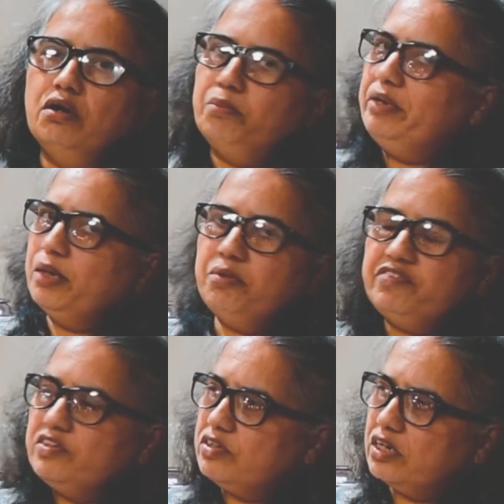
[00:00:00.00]
Medium of
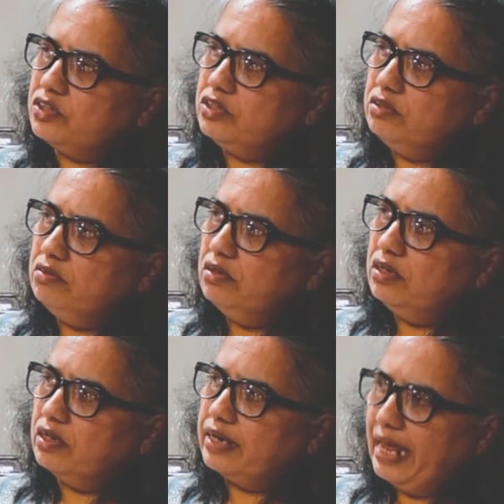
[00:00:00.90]
instruction
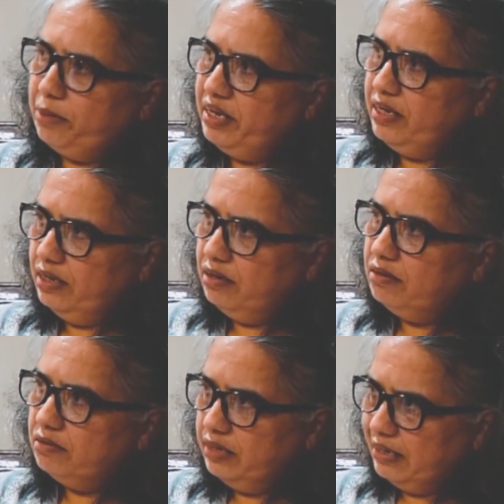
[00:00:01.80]
can be
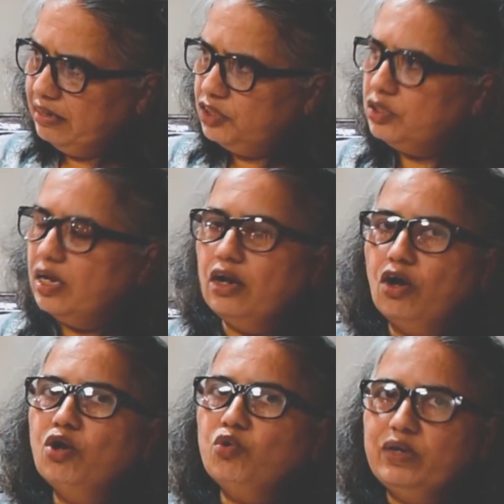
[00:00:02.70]
in English
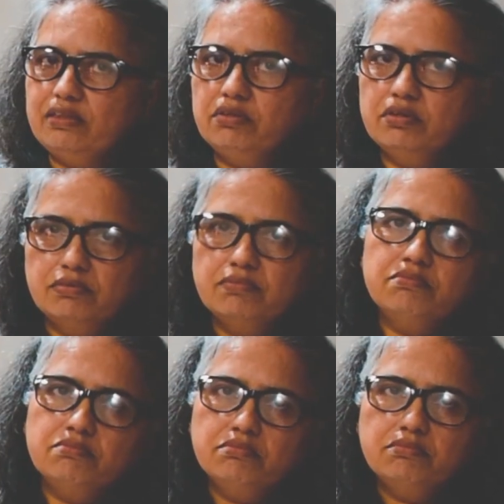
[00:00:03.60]
along with
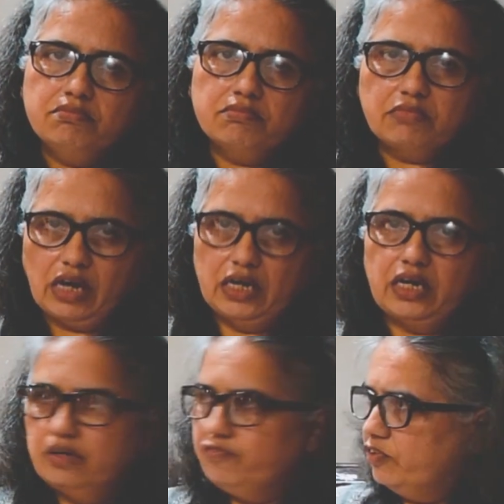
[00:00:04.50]

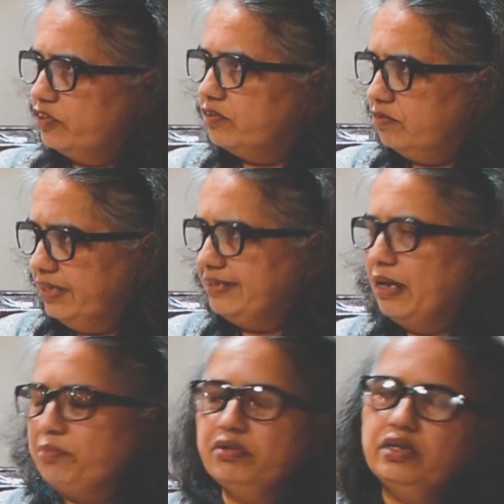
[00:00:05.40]
Kannada, for
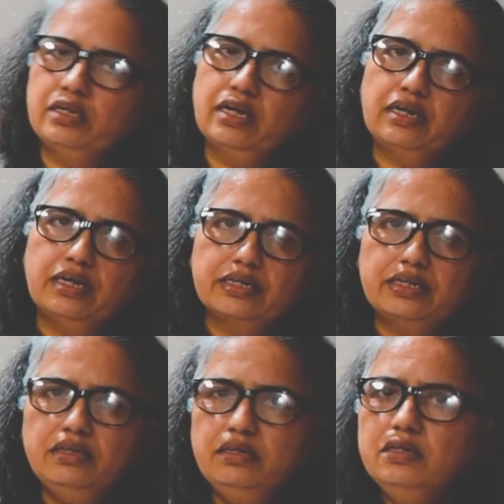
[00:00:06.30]
example, in
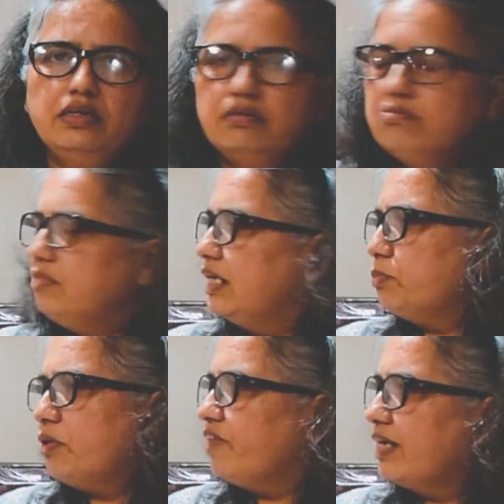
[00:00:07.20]
Karnataka. That's
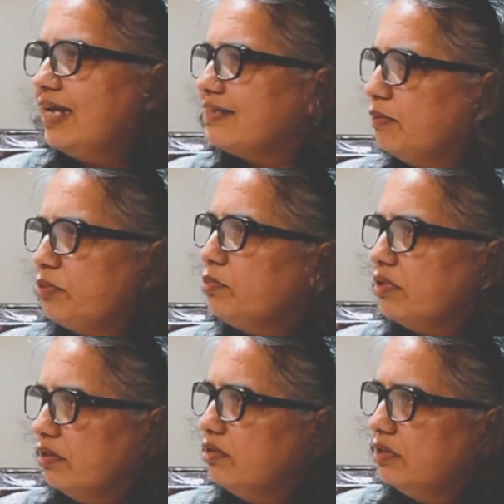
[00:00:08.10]
perfectly
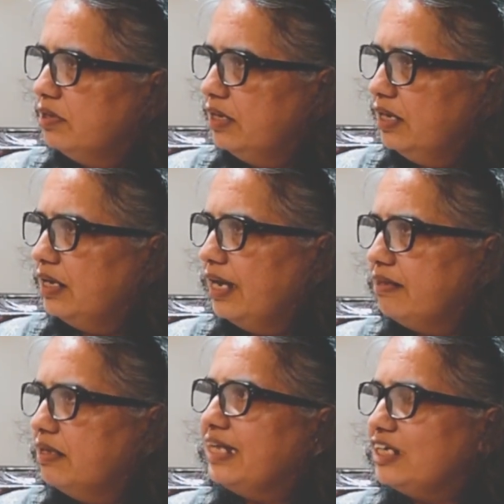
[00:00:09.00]
acceptable. Okay. And I
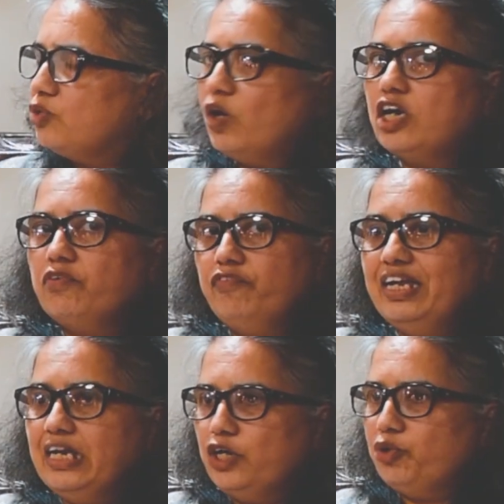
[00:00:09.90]
think that's what we
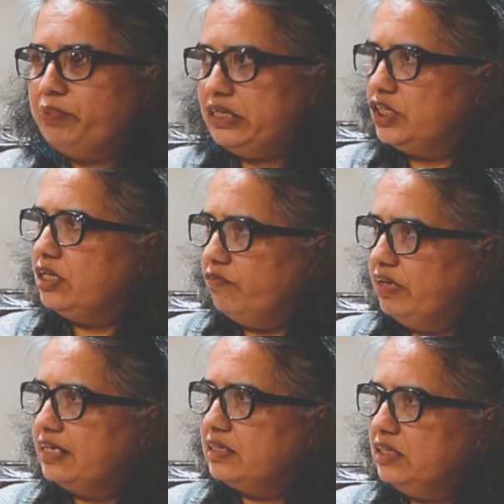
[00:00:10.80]
need to pitch in, we
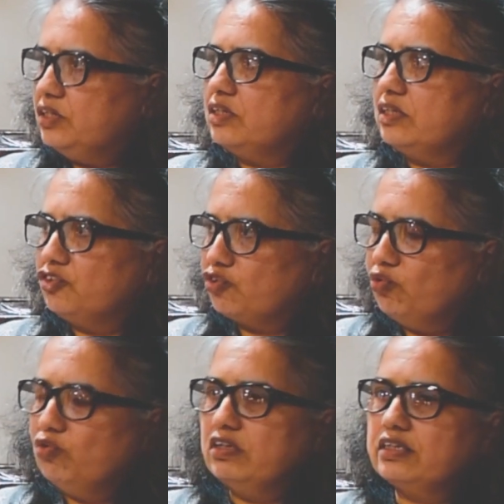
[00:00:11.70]
as teachers and
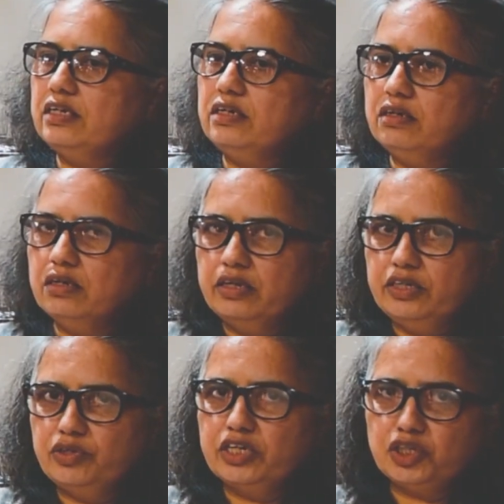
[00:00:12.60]
schools and
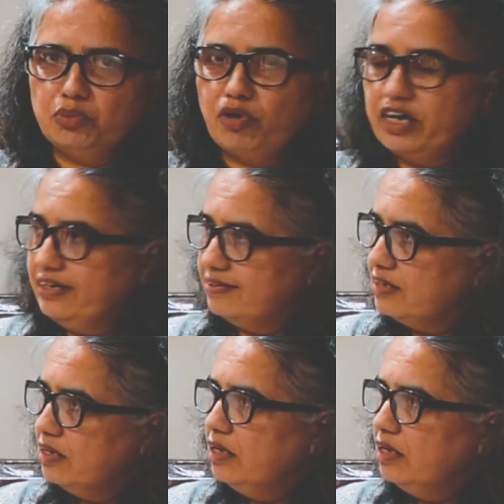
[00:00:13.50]
education bodies.